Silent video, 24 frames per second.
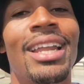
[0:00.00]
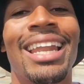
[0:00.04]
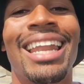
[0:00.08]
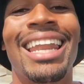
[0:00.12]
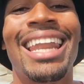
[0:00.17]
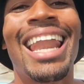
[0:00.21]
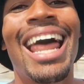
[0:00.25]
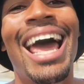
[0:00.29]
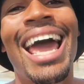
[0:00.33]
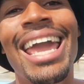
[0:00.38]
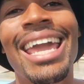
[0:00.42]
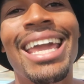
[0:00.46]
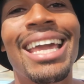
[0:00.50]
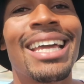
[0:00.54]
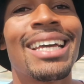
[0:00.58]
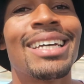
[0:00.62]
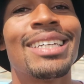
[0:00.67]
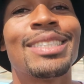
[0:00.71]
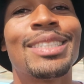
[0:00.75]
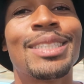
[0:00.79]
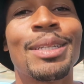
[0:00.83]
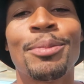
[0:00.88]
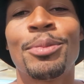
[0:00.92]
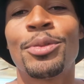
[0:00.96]

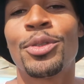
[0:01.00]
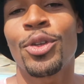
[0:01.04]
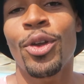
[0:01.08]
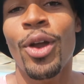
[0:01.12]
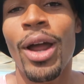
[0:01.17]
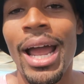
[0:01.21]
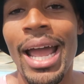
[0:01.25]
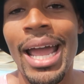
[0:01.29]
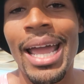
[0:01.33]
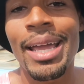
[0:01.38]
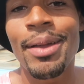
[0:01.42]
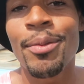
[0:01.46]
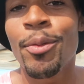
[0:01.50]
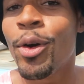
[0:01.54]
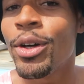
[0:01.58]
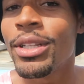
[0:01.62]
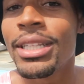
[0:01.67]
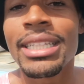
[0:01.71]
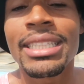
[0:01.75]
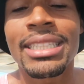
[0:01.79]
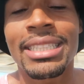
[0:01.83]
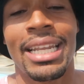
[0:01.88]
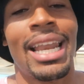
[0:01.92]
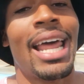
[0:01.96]
Like, subscribe, or
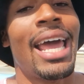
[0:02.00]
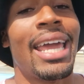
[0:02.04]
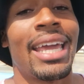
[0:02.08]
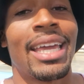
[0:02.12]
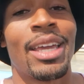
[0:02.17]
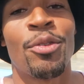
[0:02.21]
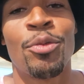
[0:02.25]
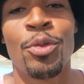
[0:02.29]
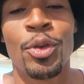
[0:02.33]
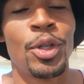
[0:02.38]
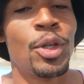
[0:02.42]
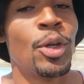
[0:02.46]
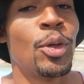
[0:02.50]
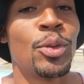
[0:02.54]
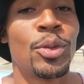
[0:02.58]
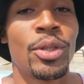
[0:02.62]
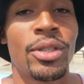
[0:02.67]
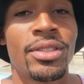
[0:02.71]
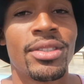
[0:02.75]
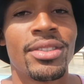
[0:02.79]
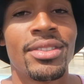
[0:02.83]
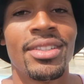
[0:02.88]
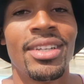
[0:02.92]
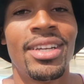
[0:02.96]
dislike if you
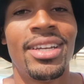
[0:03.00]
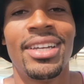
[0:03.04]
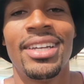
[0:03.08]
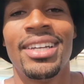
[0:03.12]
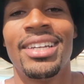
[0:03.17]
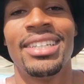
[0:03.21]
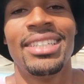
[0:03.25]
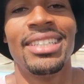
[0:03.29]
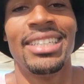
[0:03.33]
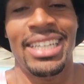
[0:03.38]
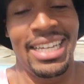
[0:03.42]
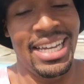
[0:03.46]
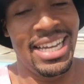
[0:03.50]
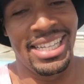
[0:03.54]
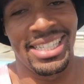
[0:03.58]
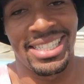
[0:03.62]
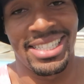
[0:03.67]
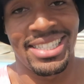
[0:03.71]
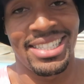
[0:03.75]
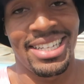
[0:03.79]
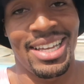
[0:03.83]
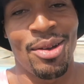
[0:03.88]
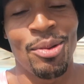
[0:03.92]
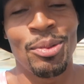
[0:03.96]
don't. And yes,
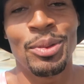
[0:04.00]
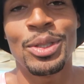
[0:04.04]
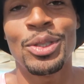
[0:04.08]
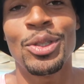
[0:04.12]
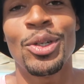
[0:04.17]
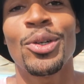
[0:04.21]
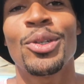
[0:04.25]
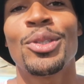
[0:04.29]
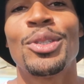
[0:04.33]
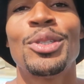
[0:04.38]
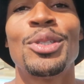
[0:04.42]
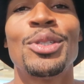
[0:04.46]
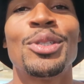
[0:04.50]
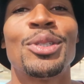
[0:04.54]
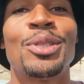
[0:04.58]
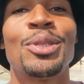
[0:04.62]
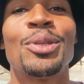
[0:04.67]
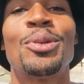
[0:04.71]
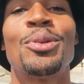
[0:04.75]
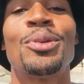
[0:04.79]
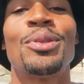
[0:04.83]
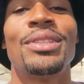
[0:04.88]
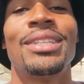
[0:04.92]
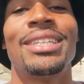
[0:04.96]
I will talk to you
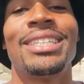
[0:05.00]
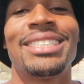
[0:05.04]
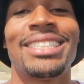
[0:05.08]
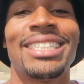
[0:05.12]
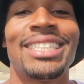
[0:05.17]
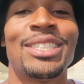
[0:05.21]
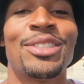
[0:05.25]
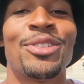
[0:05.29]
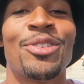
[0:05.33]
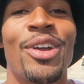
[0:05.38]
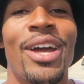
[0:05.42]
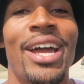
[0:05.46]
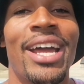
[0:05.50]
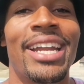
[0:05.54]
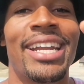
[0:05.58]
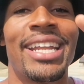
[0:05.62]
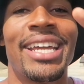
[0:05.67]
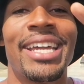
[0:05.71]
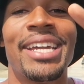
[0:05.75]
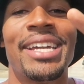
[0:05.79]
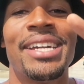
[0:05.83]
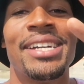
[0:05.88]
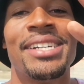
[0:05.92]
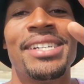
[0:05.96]
soon. This is
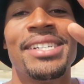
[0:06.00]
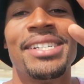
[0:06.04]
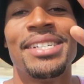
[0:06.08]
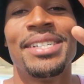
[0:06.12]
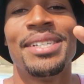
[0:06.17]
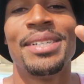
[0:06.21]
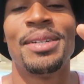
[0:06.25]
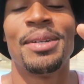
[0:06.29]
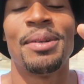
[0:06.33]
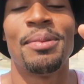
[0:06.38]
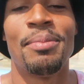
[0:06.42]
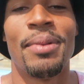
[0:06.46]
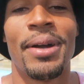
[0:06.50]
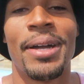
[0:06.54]
Ryan A.